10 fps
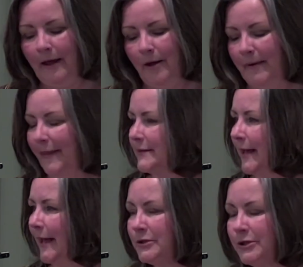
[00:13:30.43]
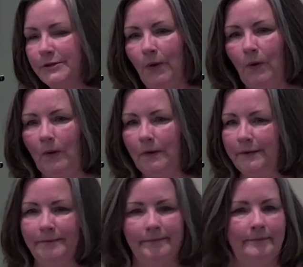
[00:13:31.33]
By the time she's old,
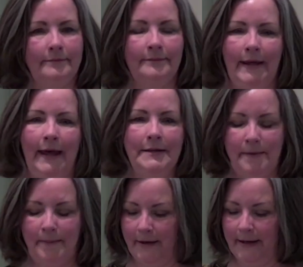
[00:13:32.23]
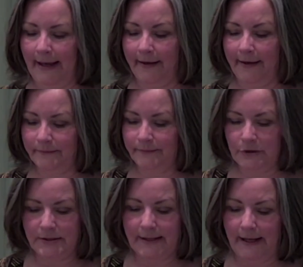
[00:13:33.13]
Hannah's about had it.
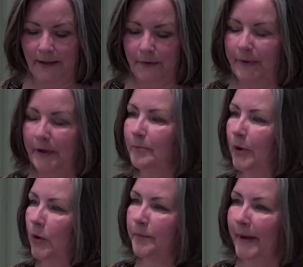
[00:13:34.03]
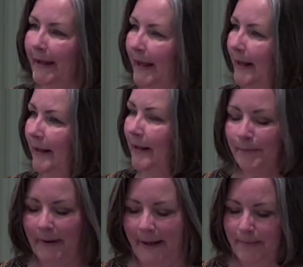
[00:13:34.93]
She's had it with being poked by Penny
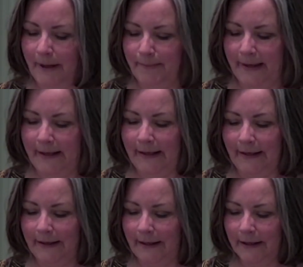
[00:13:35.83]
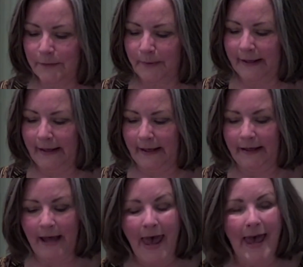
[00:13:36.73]
and kicked by Kenny,
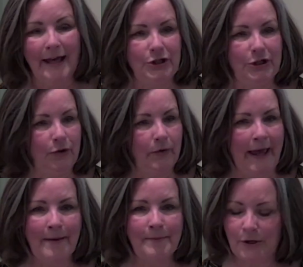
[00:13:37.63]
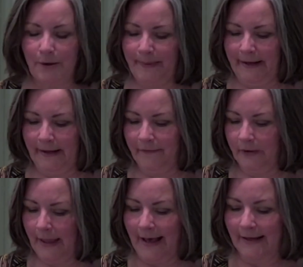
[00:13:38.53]
and she grabs her pane of
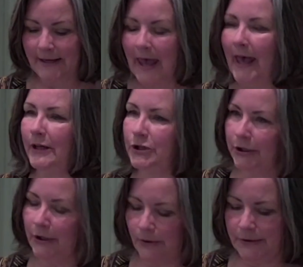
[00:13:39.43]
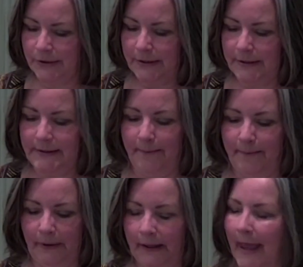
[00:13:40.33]
glass and she goes to the
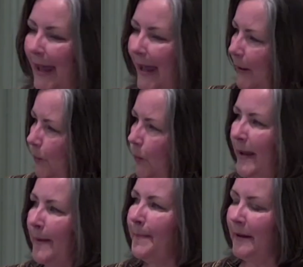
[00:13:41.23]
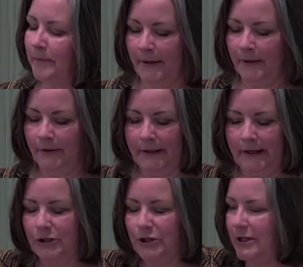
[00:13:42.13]
temple, and weeping
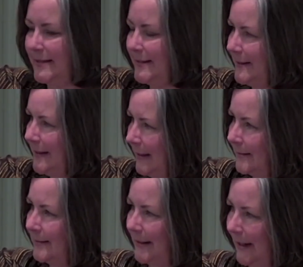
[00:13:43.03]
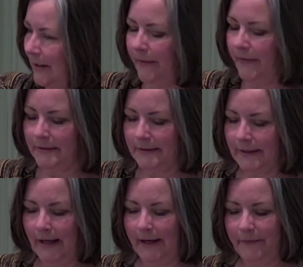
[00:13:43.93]
bitterly, she sinks down on the
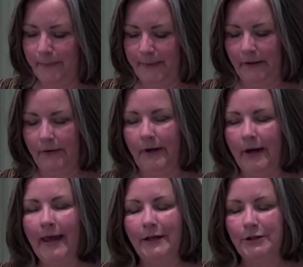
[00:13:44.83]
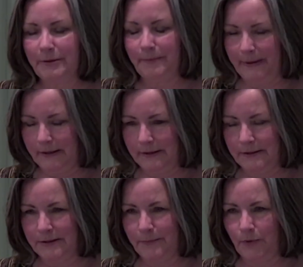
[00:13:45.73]
side of a pillar and she
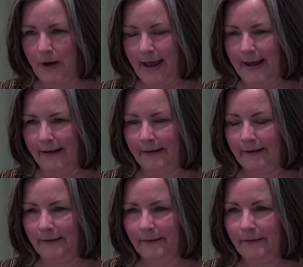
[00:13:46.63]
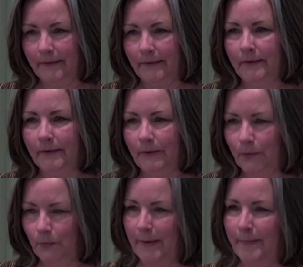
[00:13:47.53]
begins to pray,
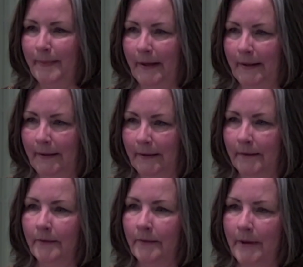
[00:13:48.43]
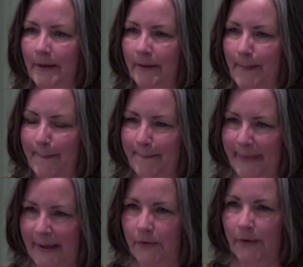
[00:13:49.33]
weeping
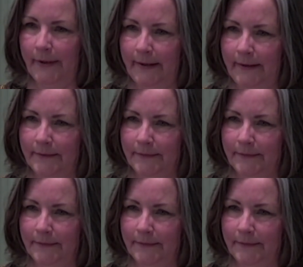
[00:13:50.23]
bitterly.